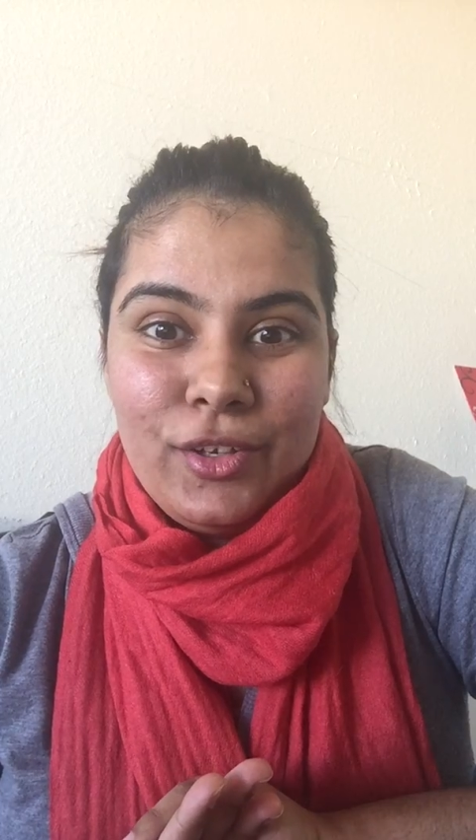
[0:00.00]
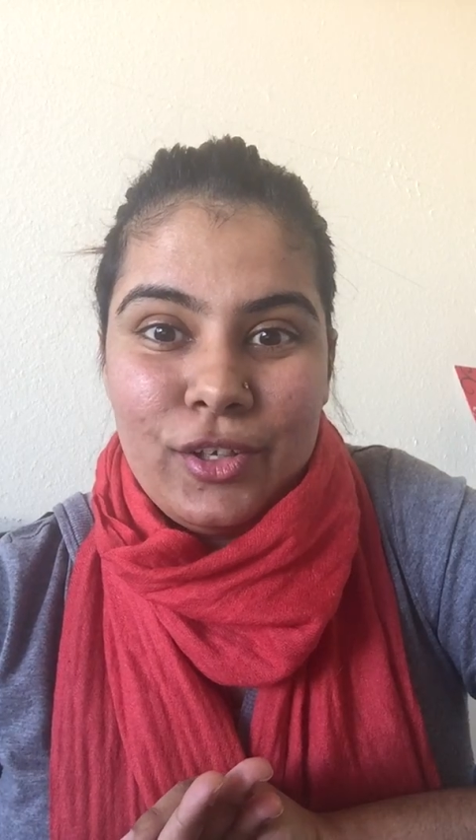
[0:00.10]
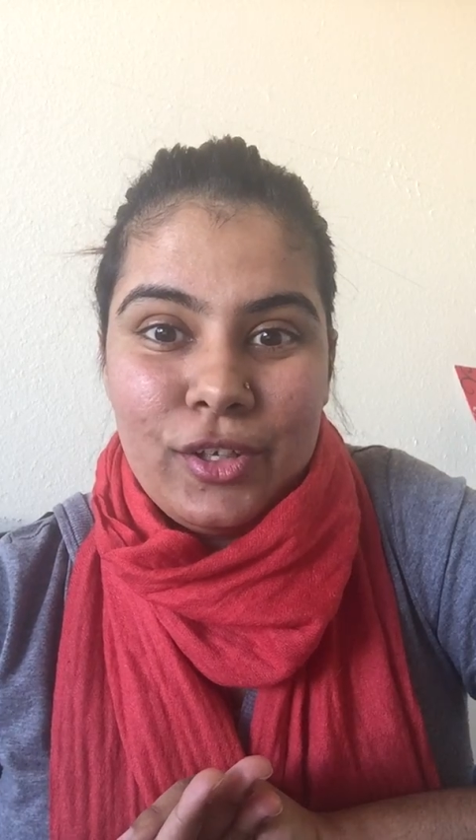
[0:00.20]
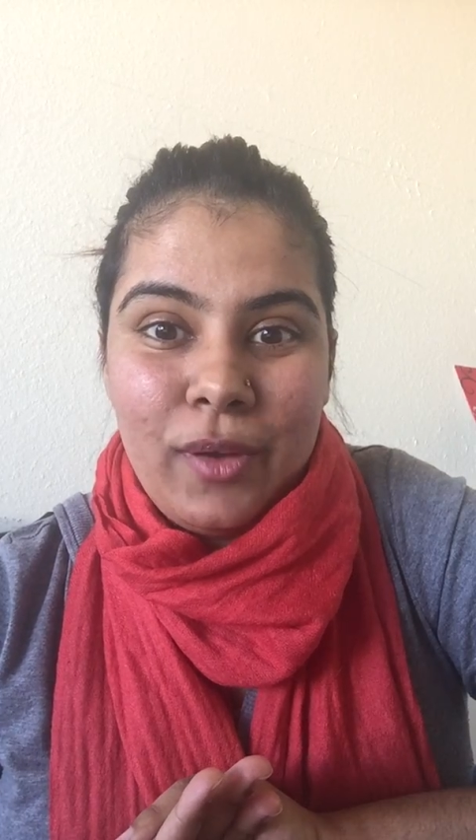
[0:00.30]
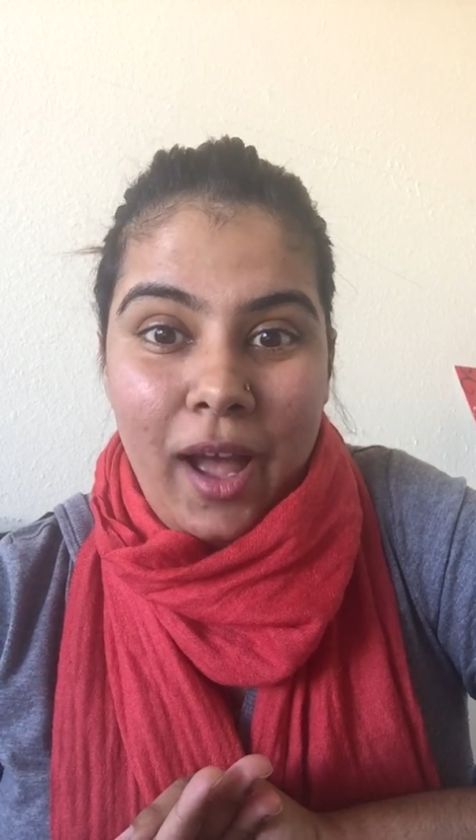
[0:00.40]

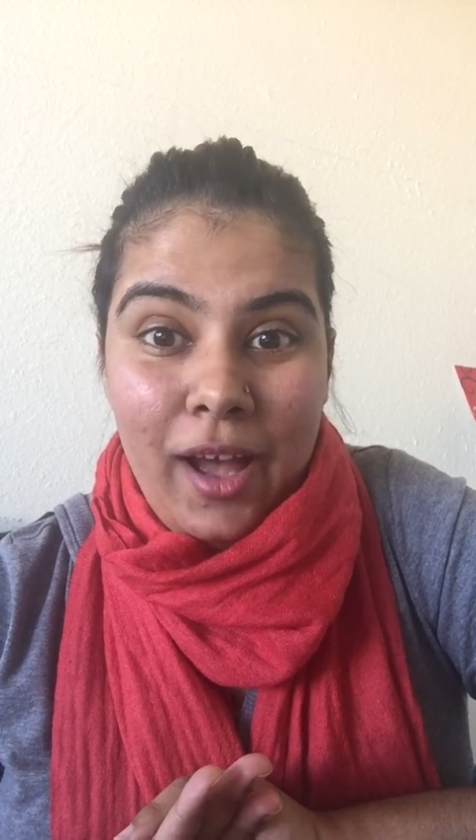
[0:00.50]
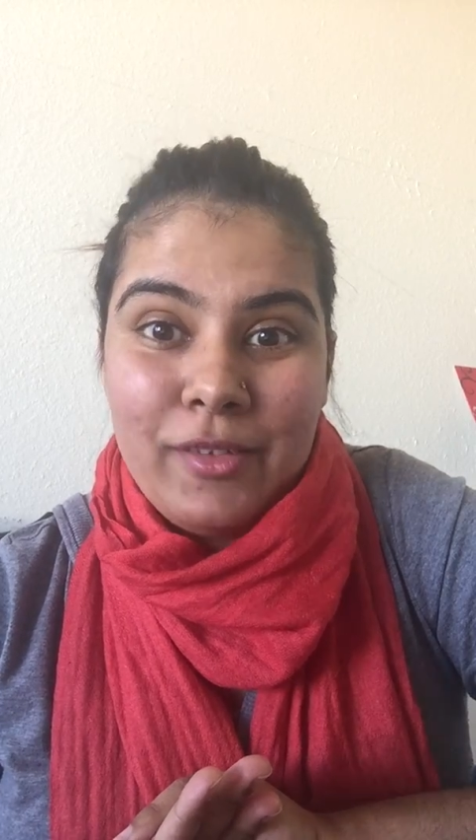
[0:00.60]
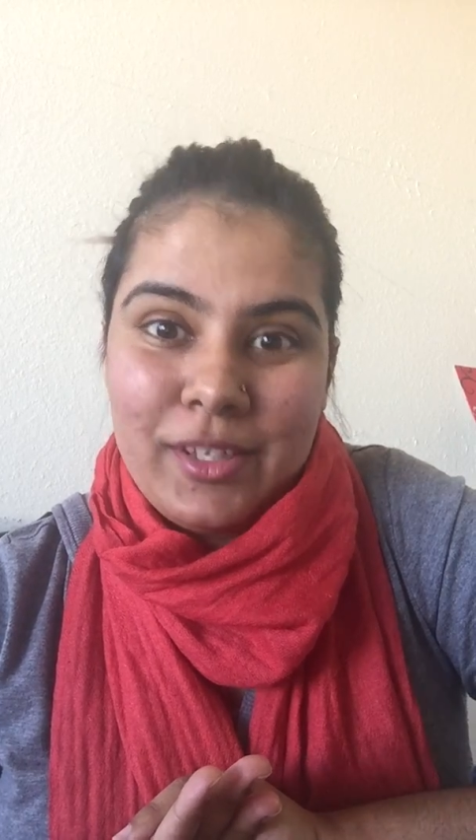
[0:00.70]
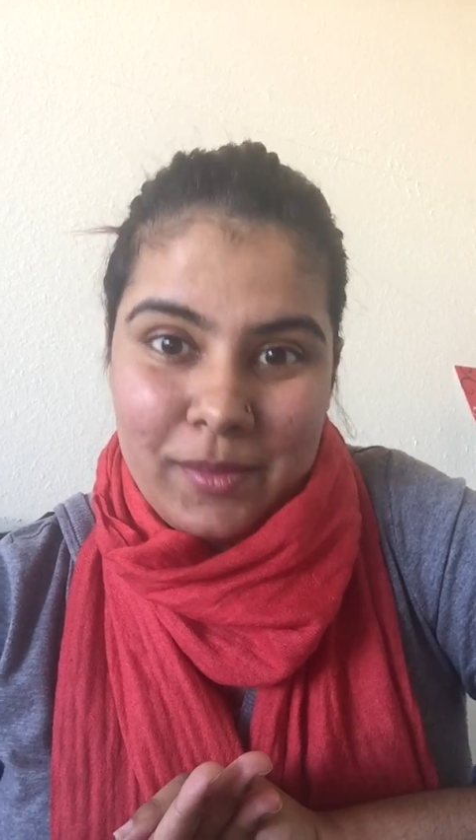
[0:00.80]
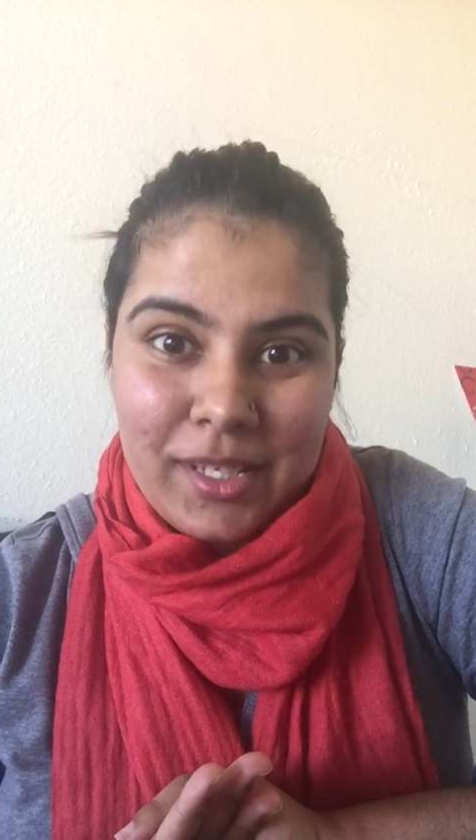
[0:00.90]
to
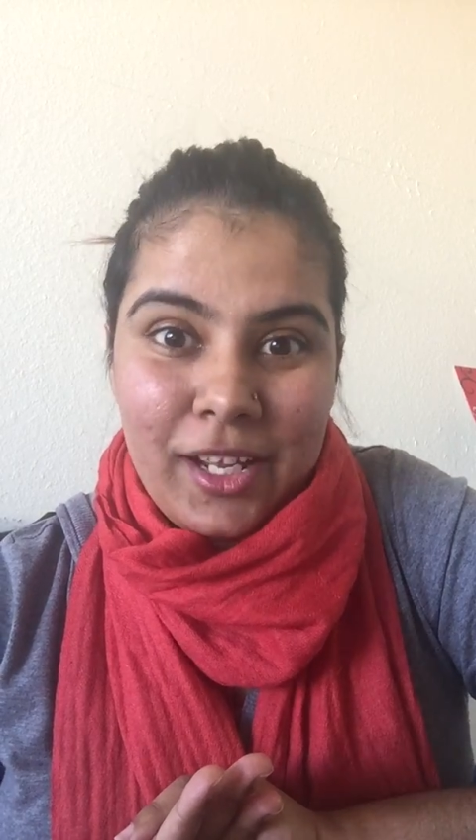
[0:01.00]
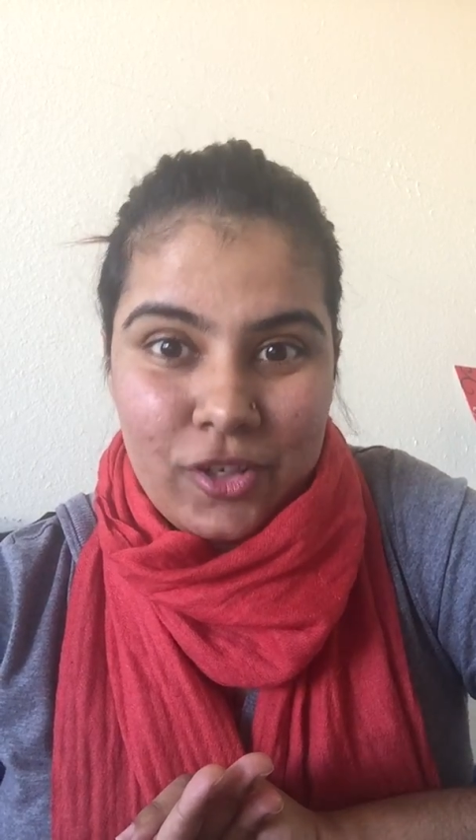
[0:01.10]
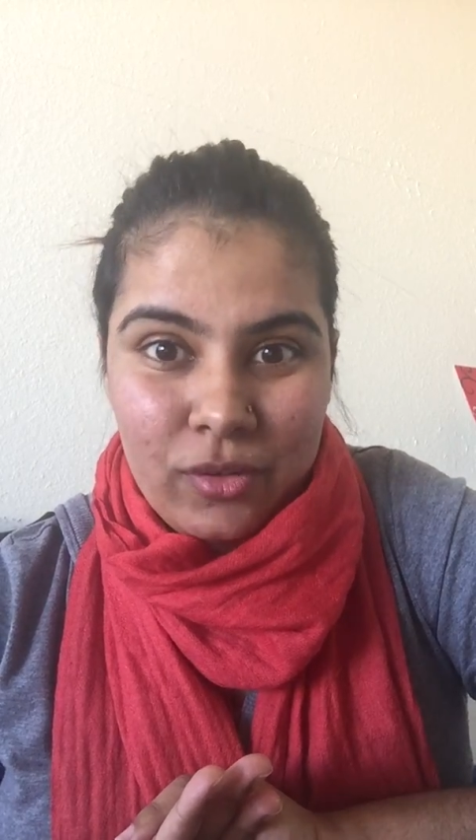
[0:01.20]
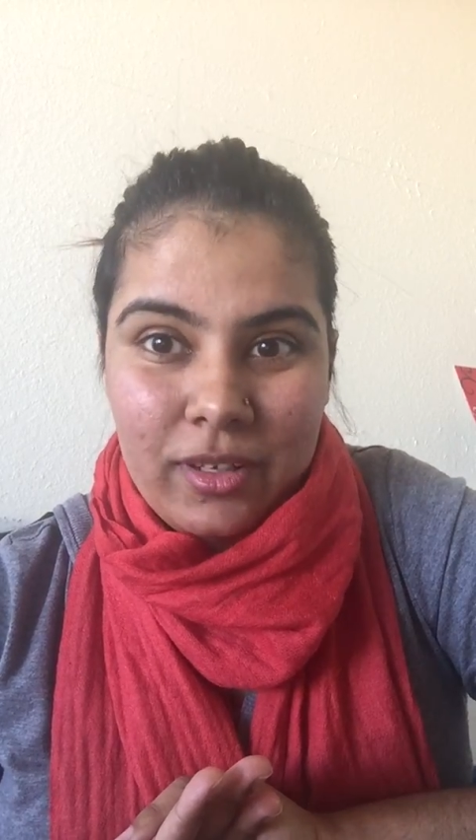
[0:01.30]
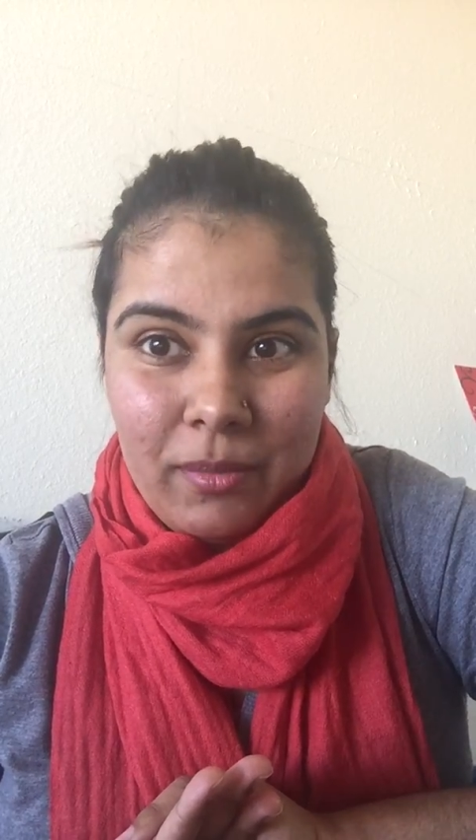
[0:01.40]
have some
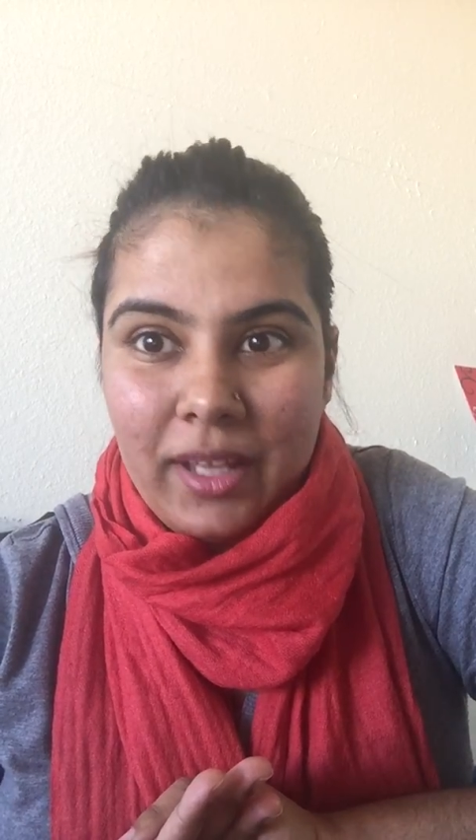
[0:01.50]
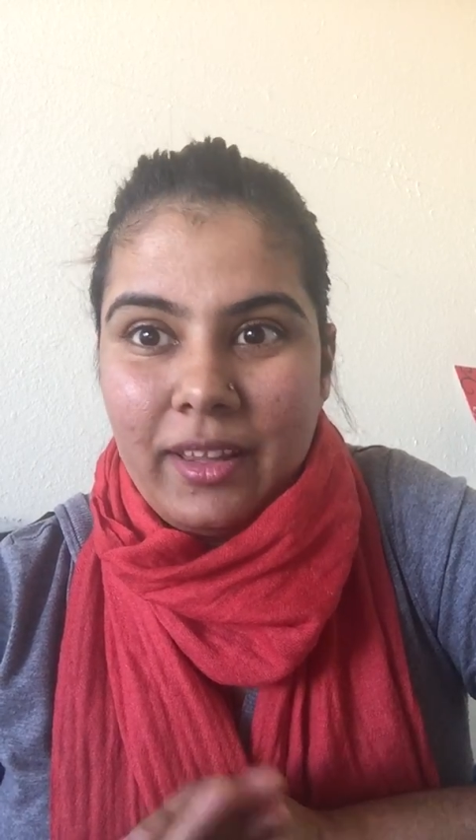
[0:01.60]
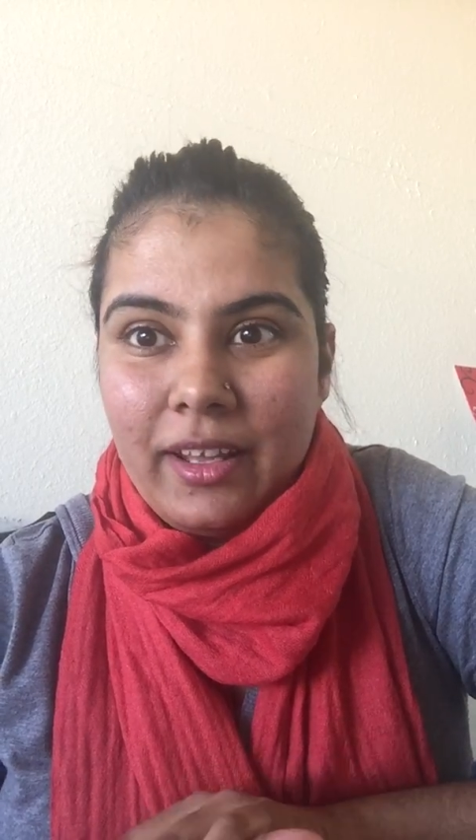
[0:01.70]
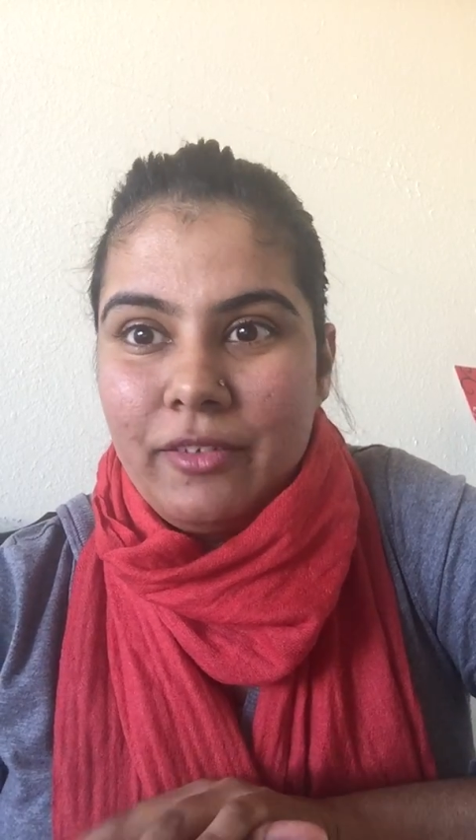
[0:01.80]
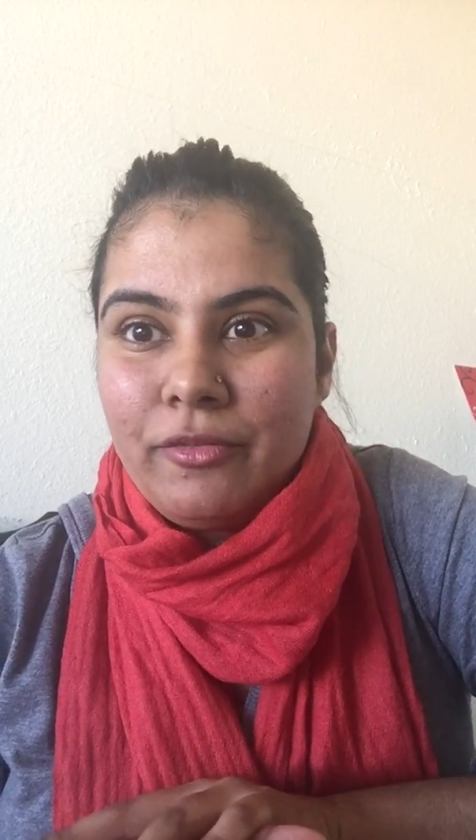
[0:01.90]
schedule in my
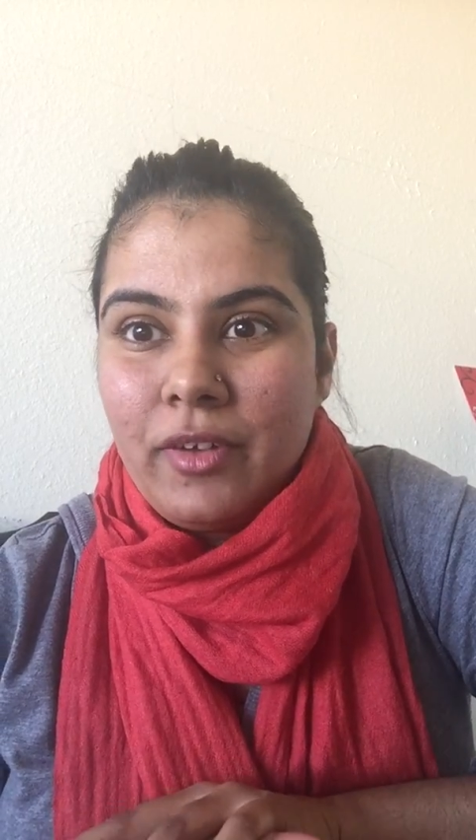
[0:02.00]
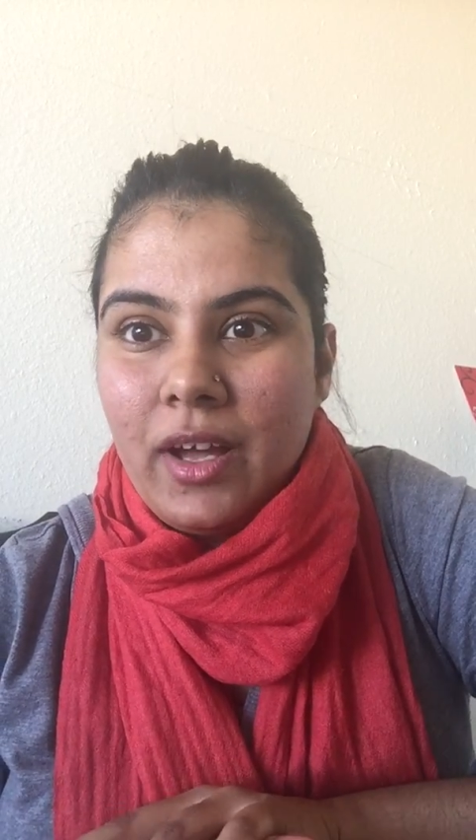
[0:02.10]
life.